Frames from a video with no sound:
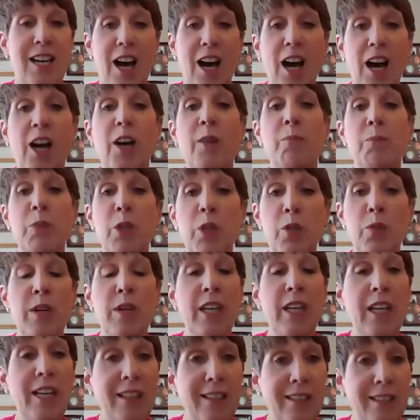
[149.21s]
um,
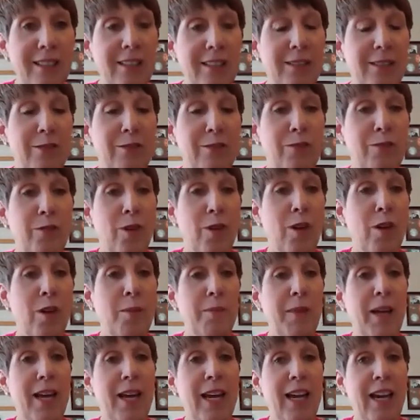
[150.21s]
unique
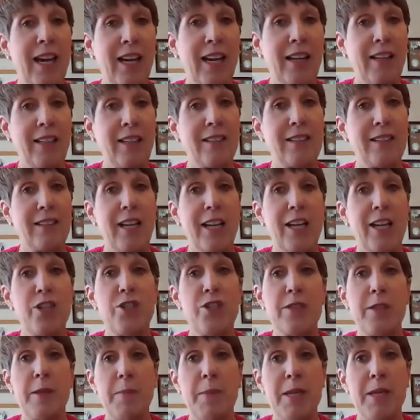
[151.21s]
from a
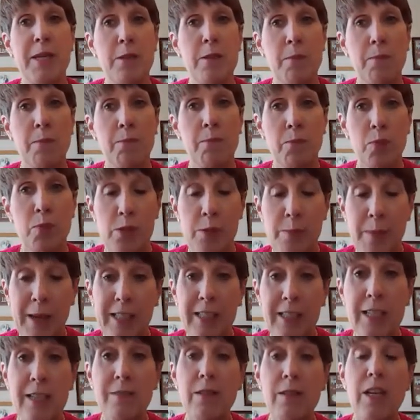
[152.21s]
HCB's
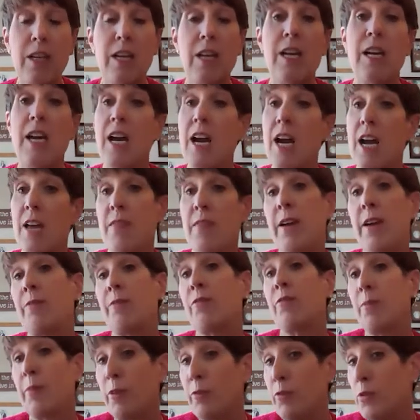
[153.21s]
perspective and then
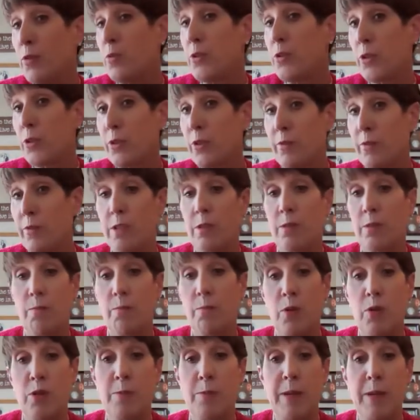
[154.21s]
from a food service
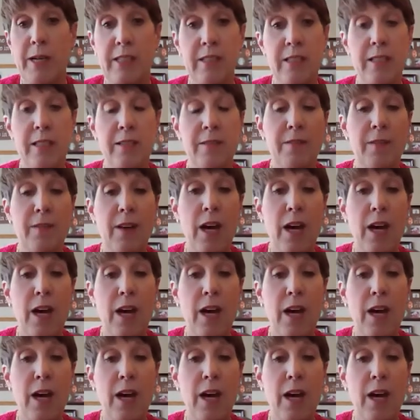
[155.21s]
perspective.